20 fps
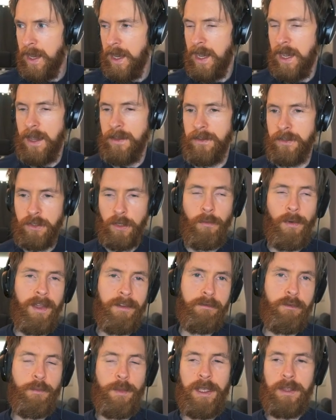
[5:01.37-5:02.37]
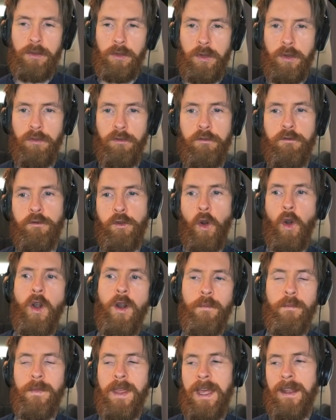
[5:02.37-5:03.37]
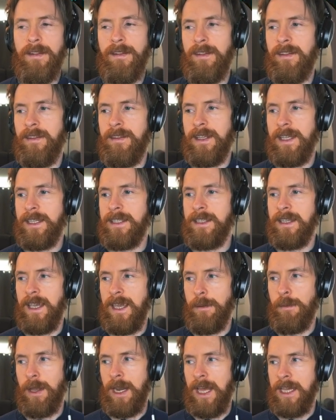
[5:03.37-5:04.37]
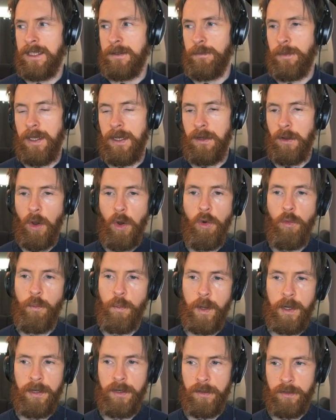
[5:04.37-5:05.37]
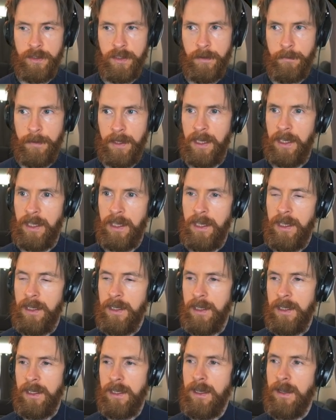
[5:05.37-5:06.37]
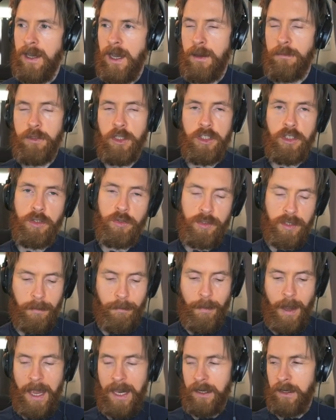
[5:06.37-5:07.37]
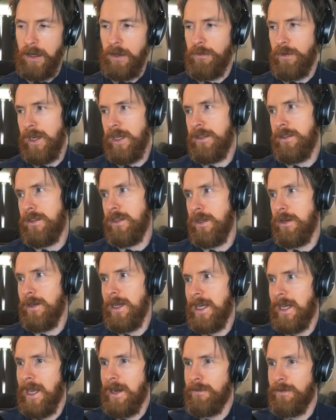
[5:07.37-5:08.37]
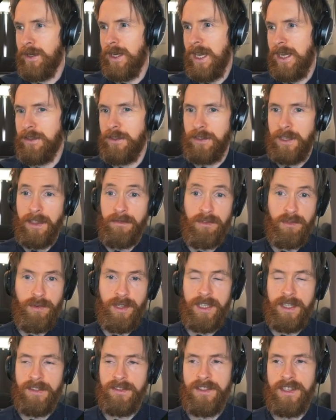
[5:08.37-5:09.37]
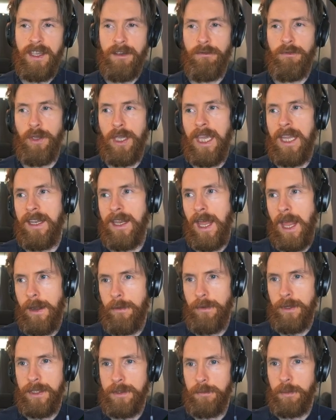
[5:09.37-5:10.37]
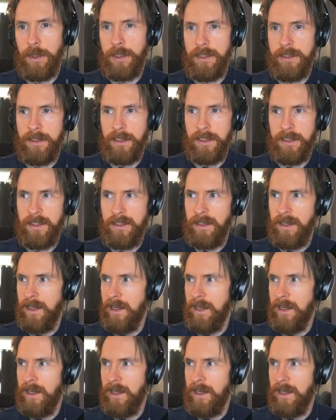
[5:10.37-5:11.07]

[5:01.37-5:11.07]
There's no way for me to confirm that this email has been opened or something. I'm just using Mailgun, right? So I can't really, I just have to wait and see if we get any responses.